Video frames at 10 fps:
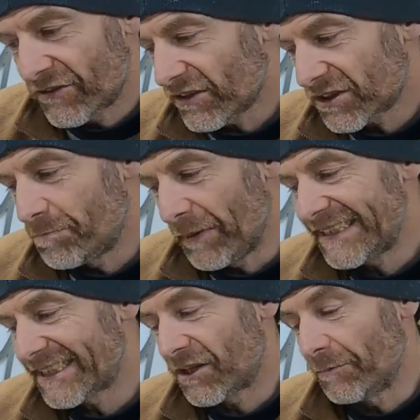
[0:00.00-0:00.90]
not just
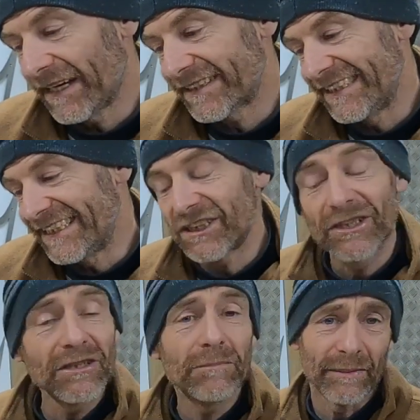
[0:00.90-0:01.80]
basic humanity, it's
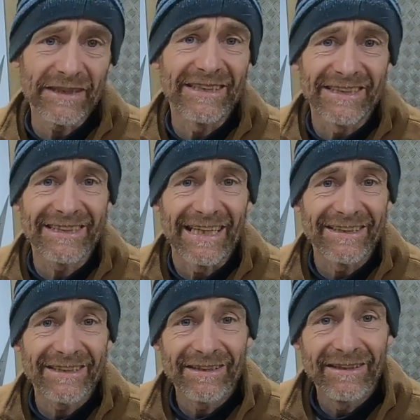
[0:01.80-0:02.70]
good business
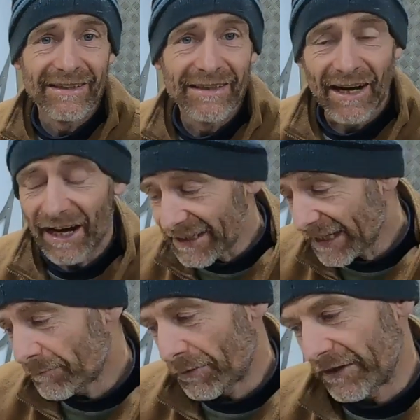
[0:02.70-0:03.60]
sense. I
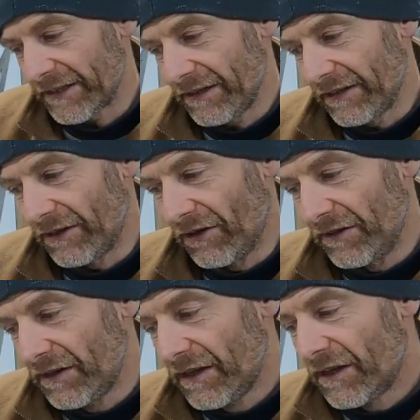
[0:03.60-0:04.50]
learned pretty early on
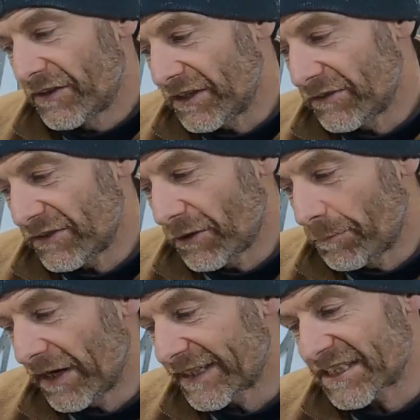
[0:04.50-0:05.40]
that your
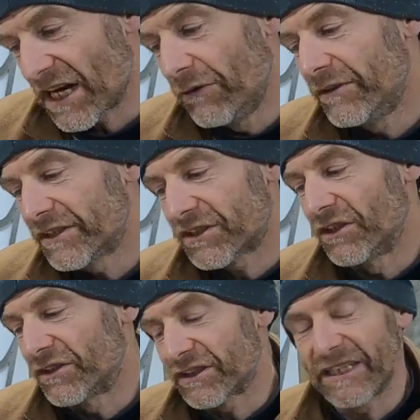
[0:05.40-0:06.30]
bike is only as
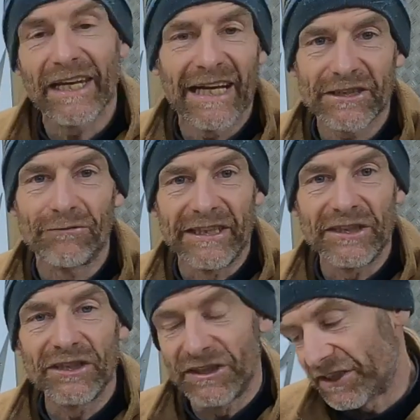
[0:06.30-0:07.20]
good as the last
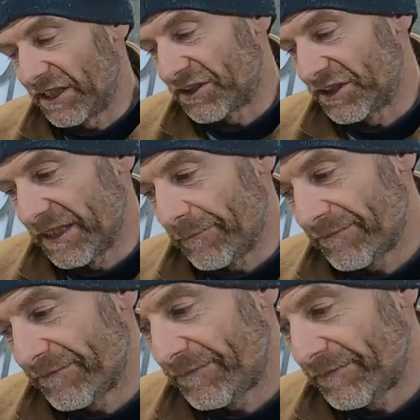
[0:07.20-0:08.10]
wrench that touches it.
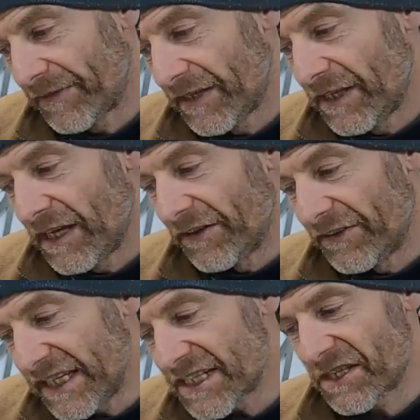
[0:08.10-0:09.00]
And
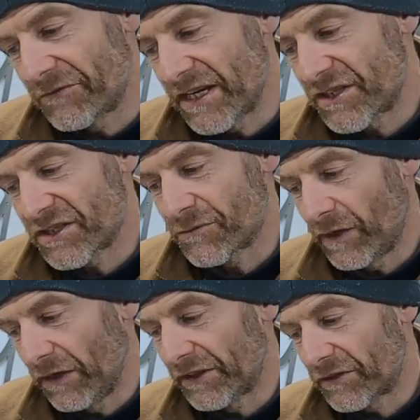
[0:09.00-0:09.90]
these are the wrenches and
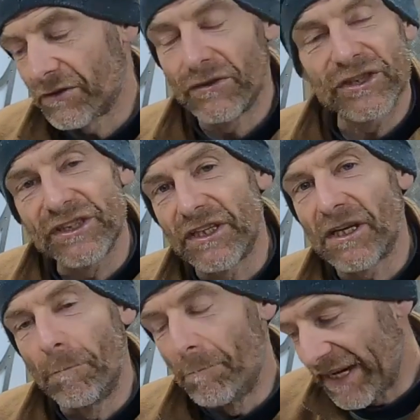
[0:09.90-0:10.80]
welding torches that
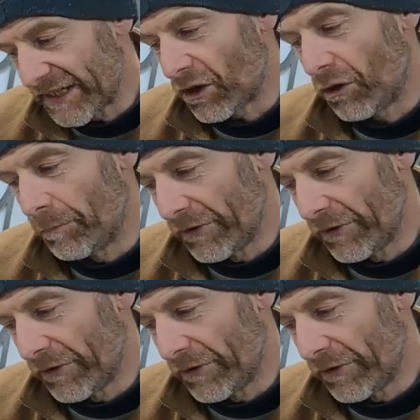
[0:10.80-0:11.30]
can make or